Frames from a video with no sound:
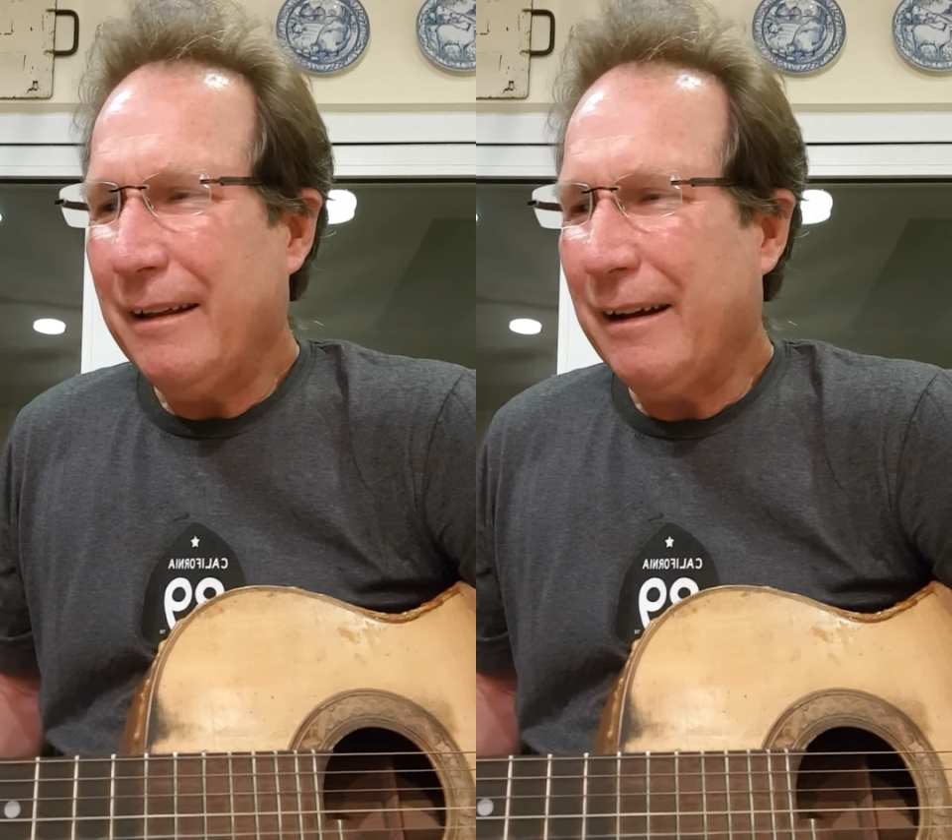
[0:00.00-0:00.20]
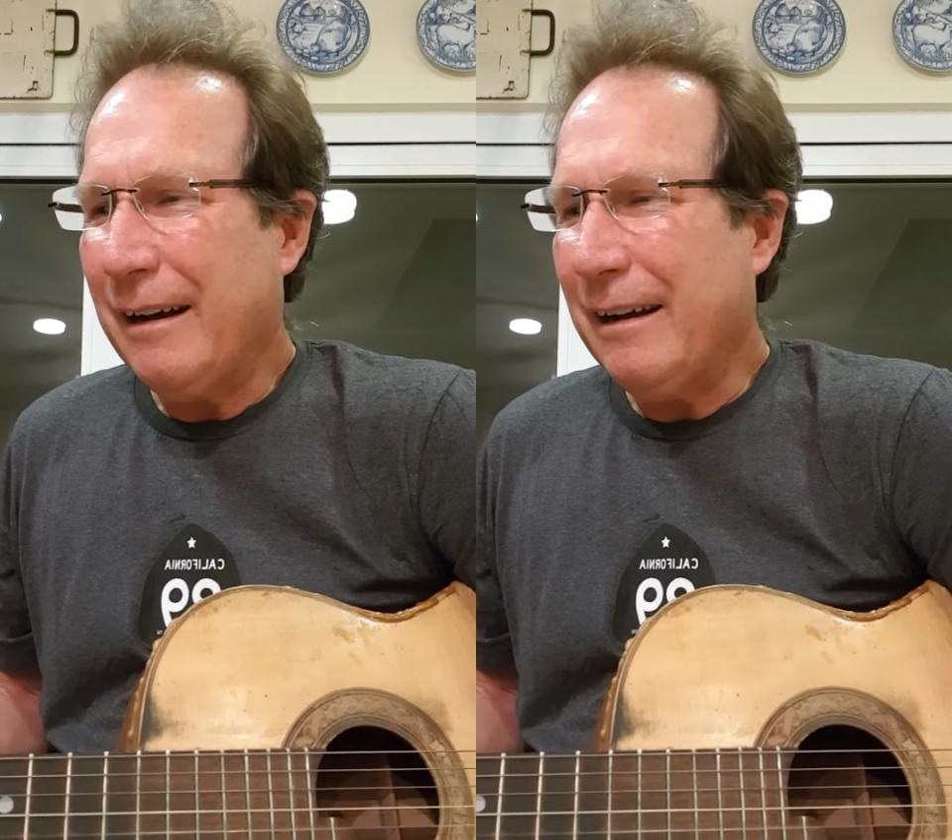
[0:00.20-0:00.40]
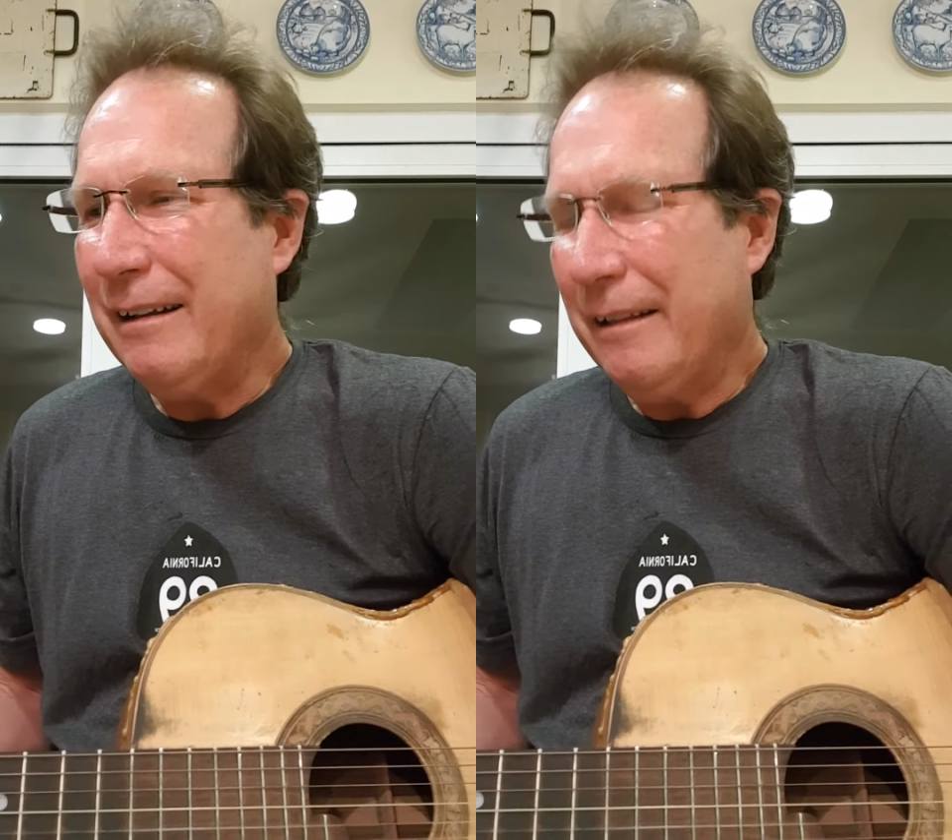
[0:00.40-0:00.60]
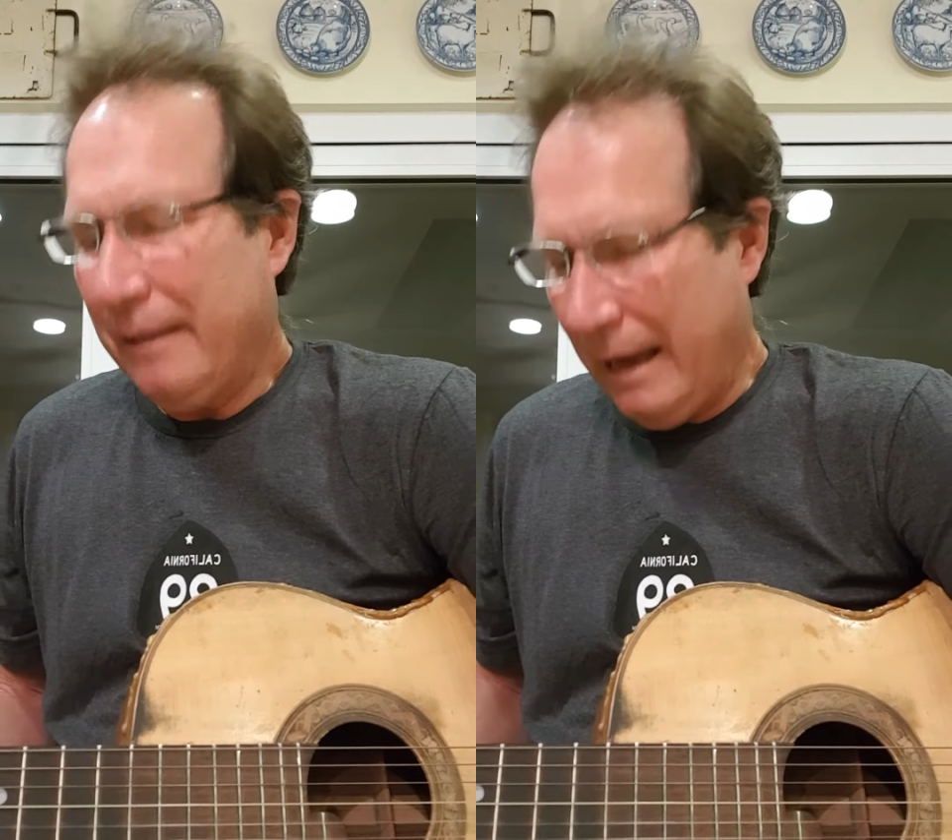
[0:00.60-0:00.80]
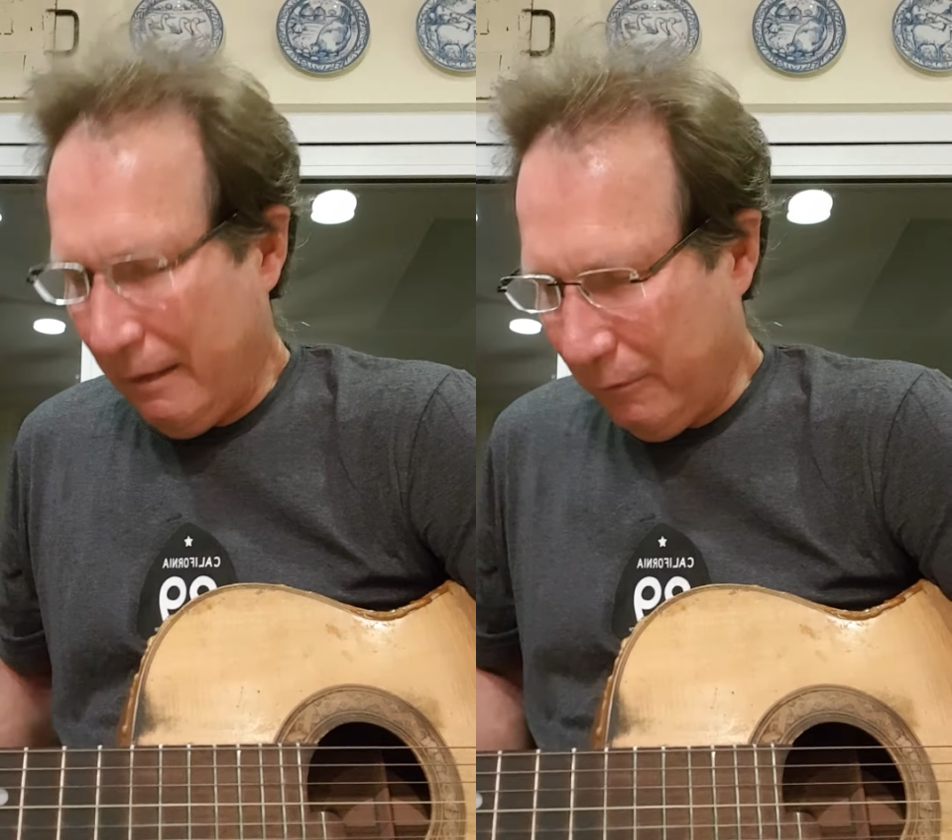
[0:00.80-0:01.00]
Uh,
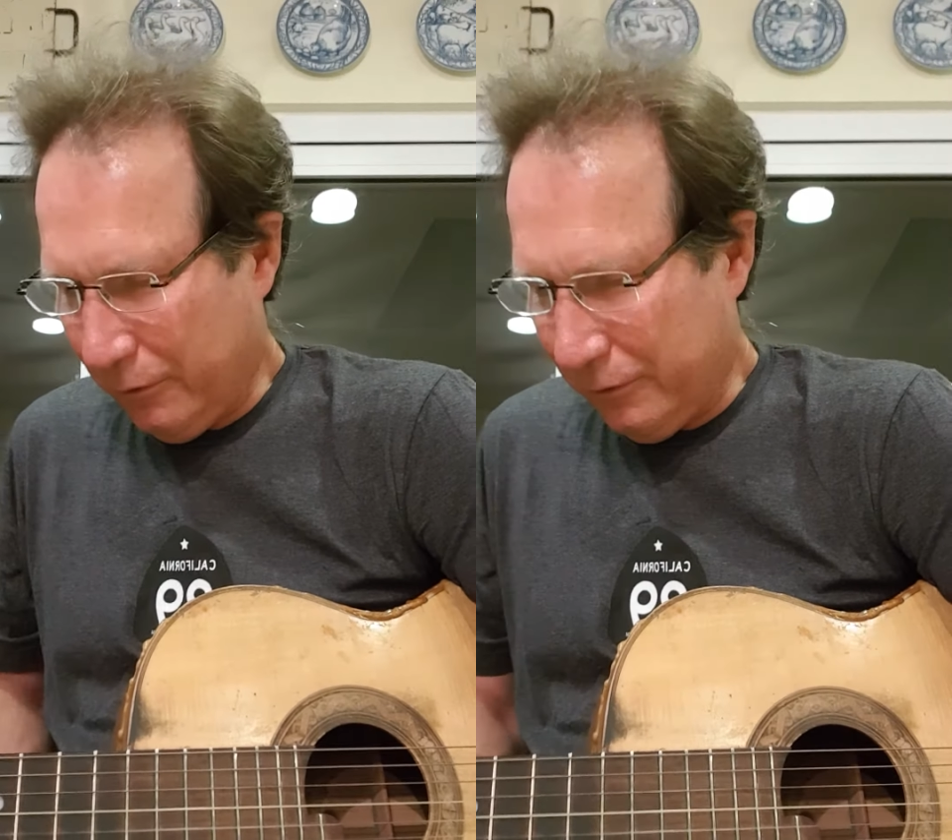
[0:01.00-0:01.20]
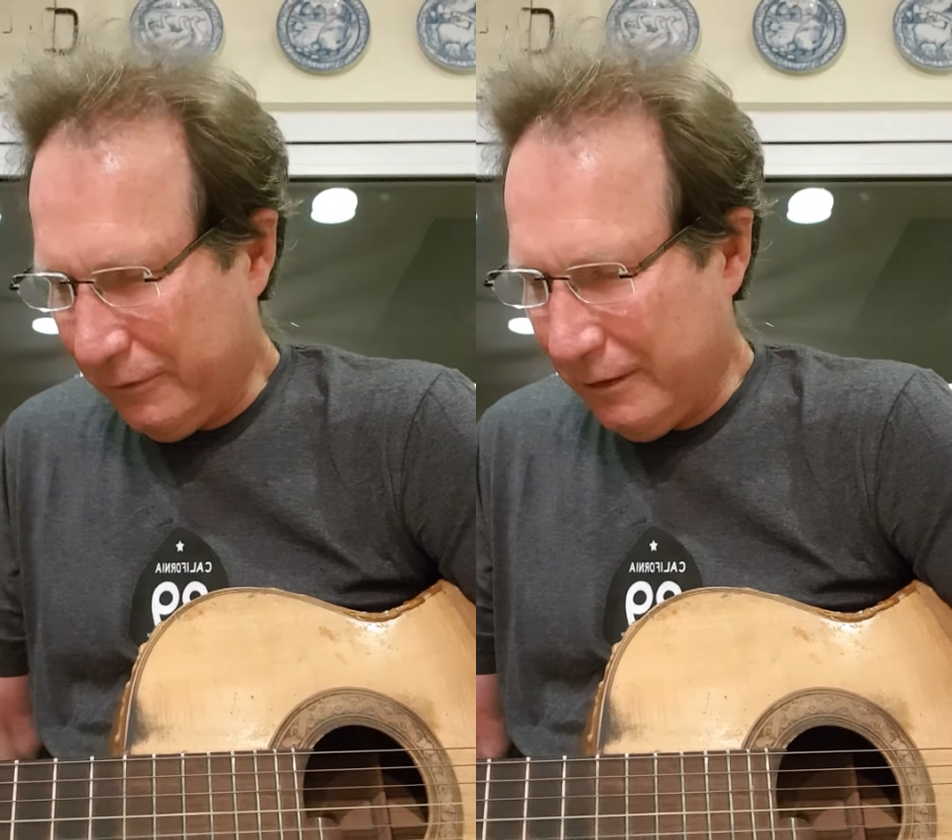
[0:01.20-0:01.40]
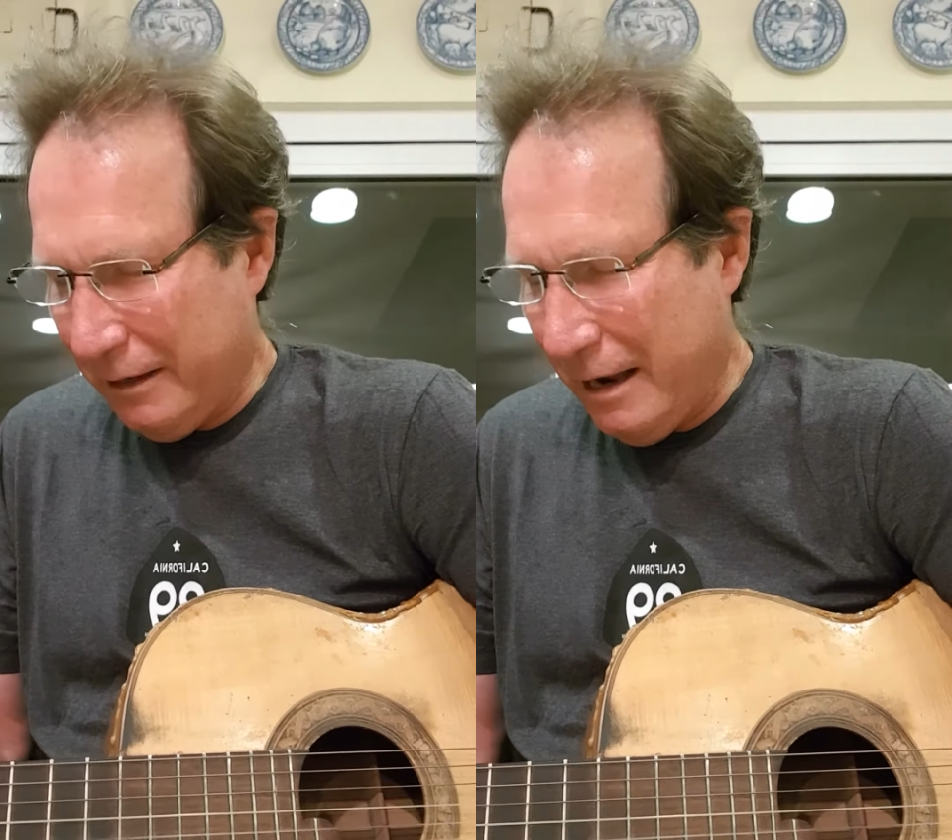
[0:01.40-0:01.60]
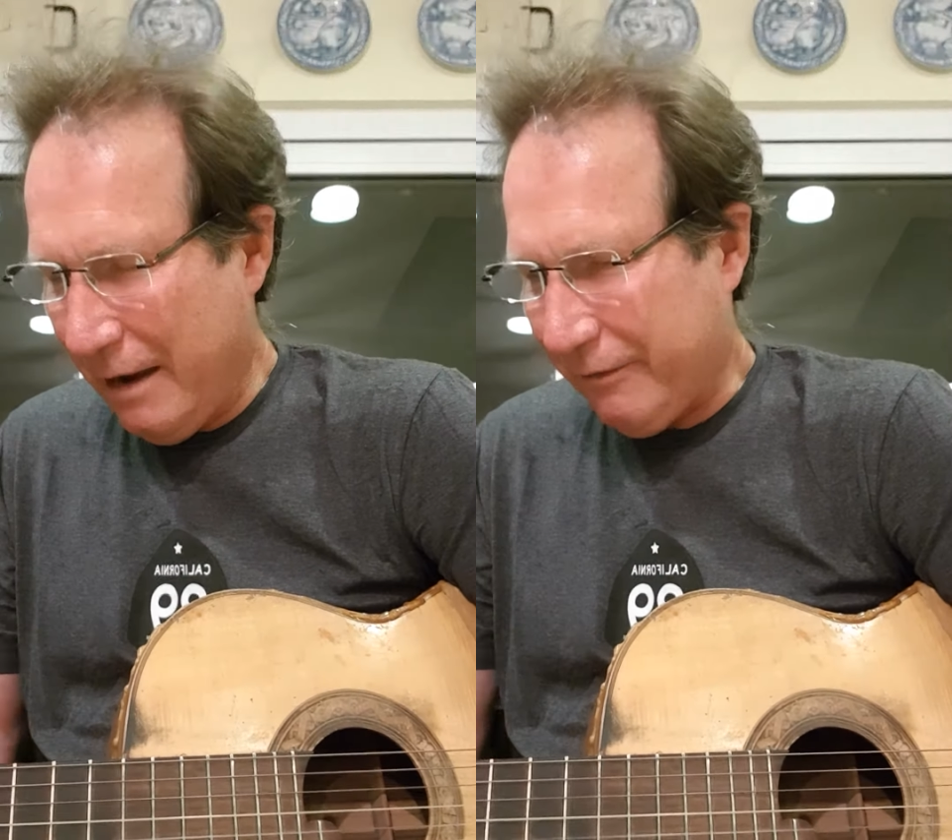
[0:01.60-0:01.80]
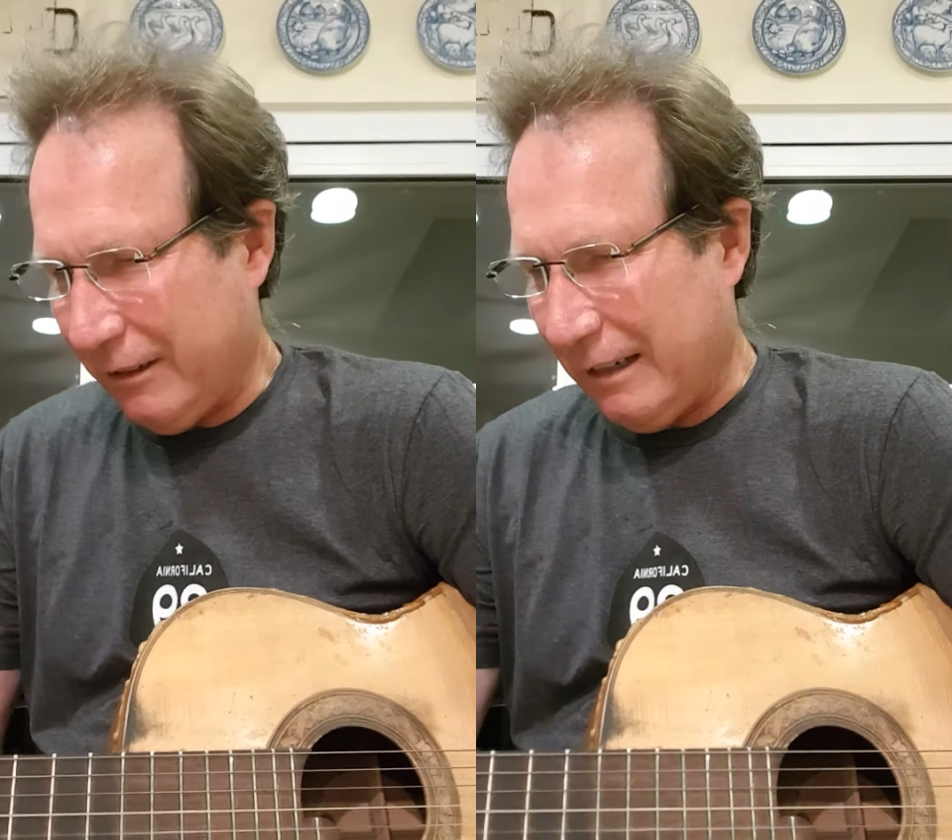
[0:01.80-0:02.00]
that will
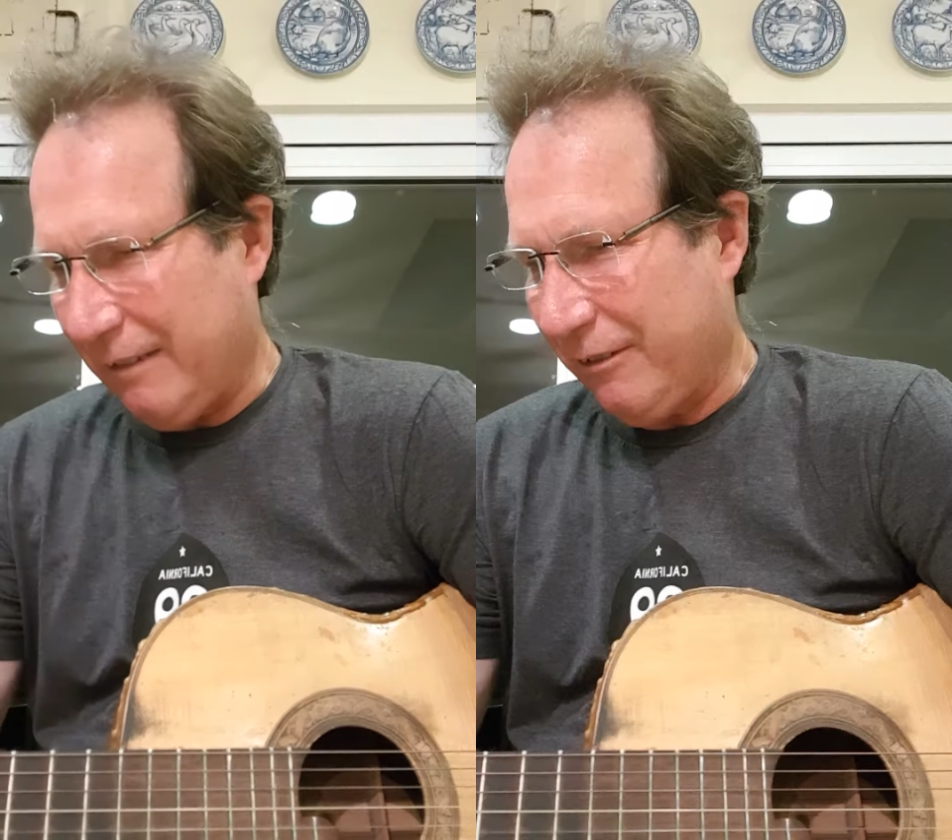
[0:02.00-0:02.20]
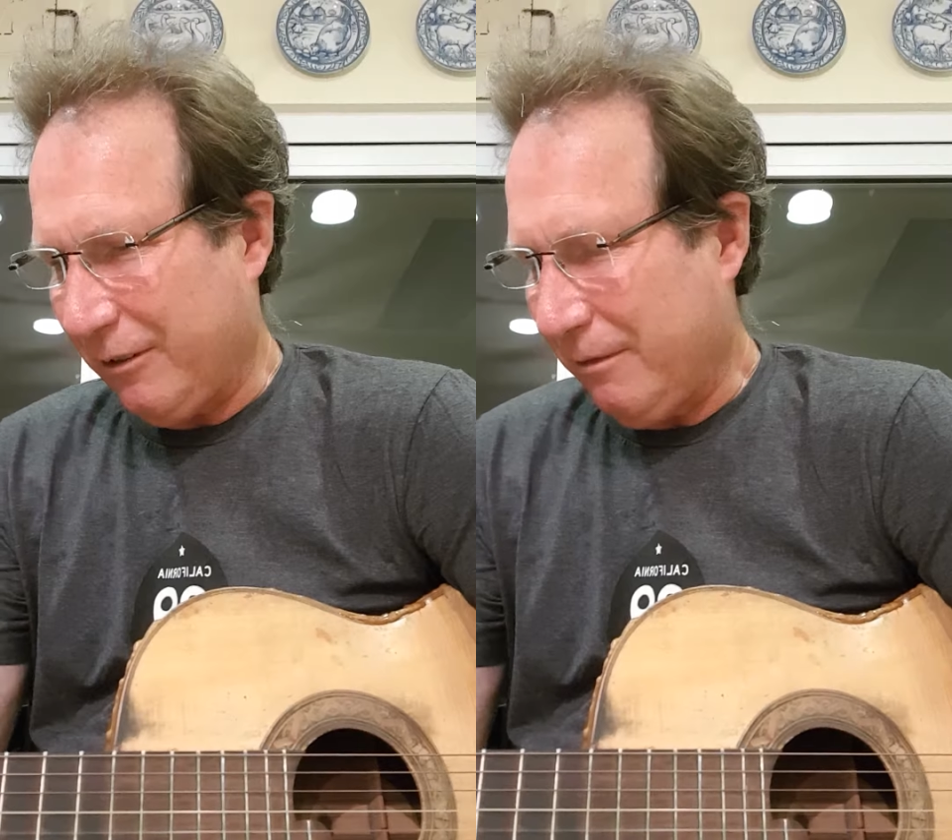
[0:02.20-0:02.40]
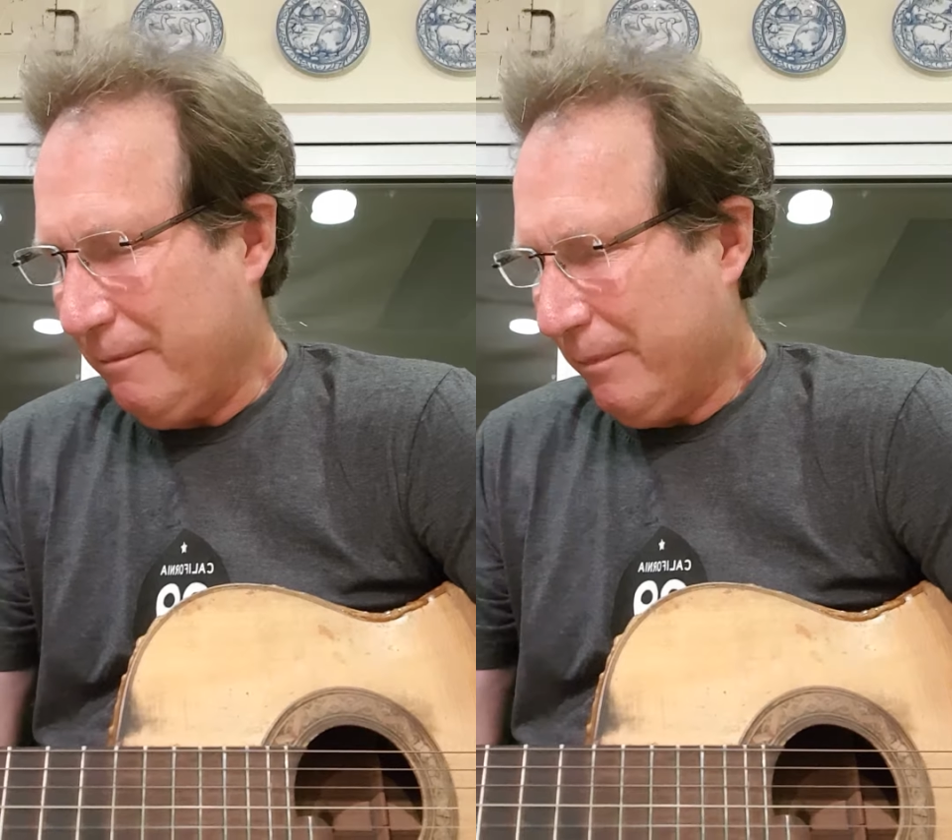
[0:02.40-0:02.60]
never leave you.